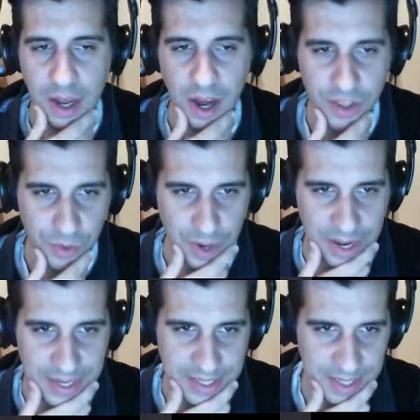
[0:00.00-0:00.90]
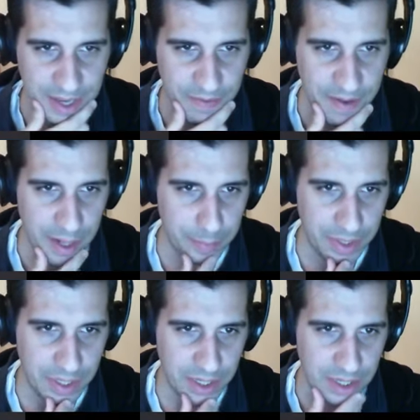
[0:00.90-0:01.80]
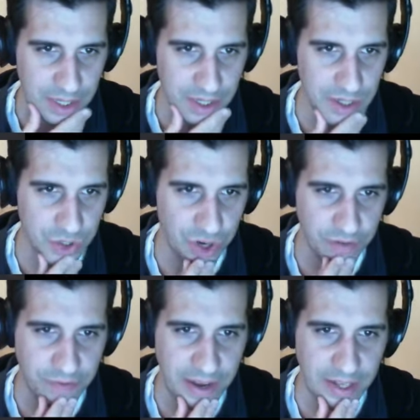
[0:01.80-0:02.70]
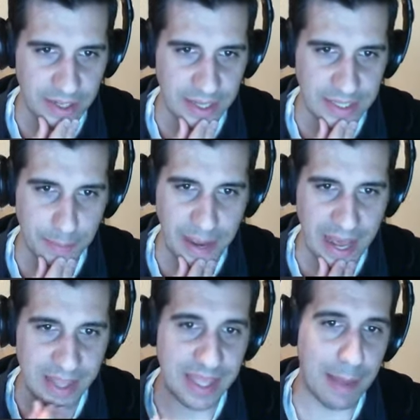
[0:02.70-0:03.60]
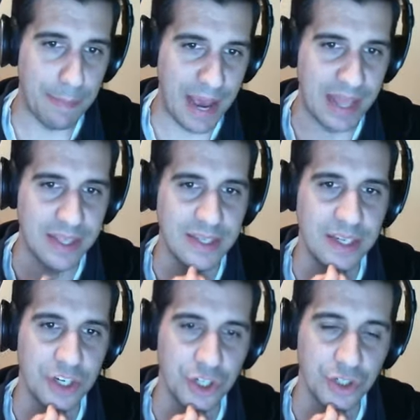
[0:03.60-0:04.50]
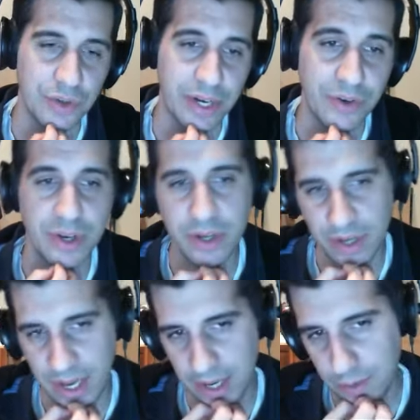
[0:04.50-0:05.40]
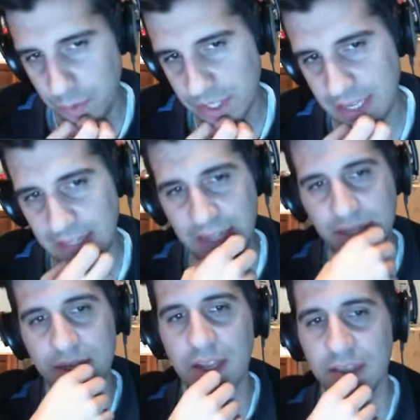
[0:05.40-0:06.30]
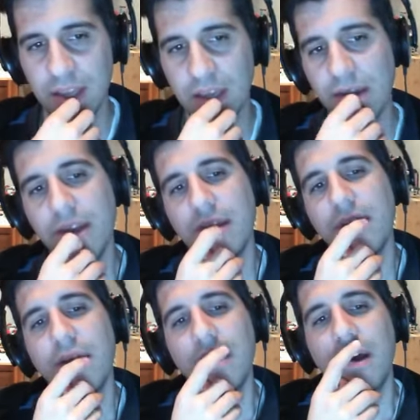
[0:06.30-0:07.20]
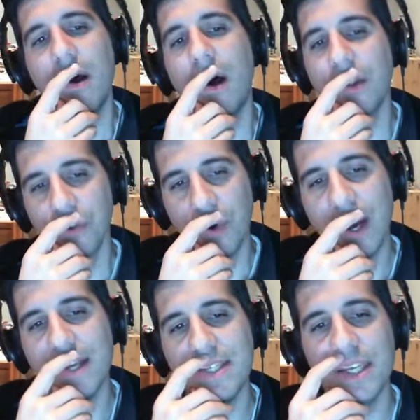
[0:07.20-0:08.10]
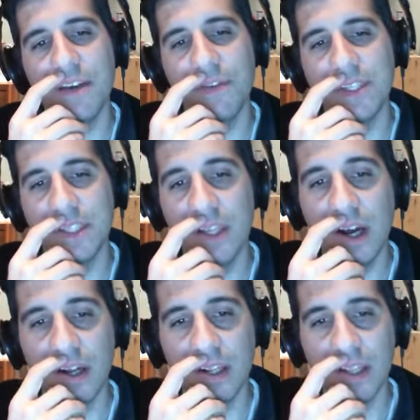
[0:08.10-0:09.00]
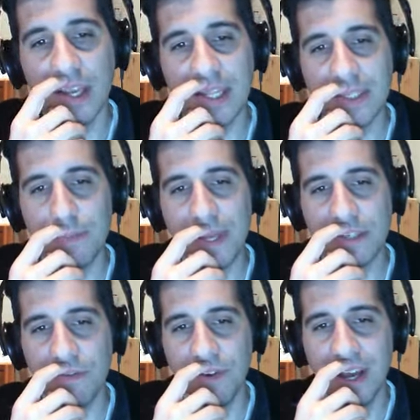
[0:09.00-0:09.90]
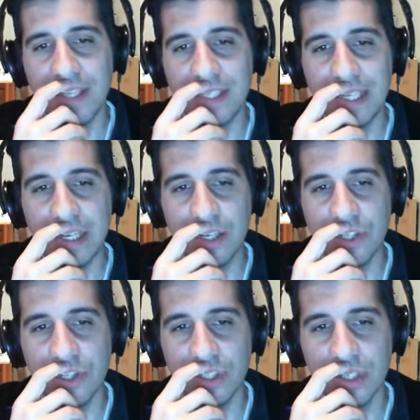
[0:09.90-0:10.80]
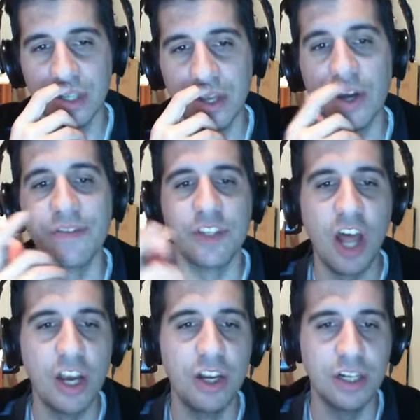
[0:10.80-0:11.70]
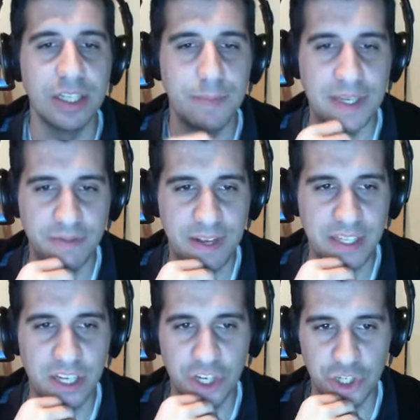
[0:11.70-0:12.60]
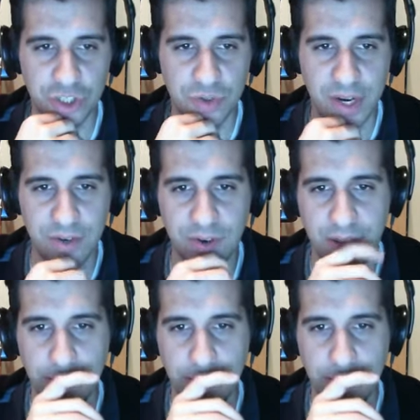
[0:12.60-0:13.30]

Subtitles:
Otherwise, if LPT string file contains a path, that path is the initial directory. Okay, we set that to nothing. Otherwise, if it's null, it specifies the initial. Oh, if it's not null, it specifies the initial directory.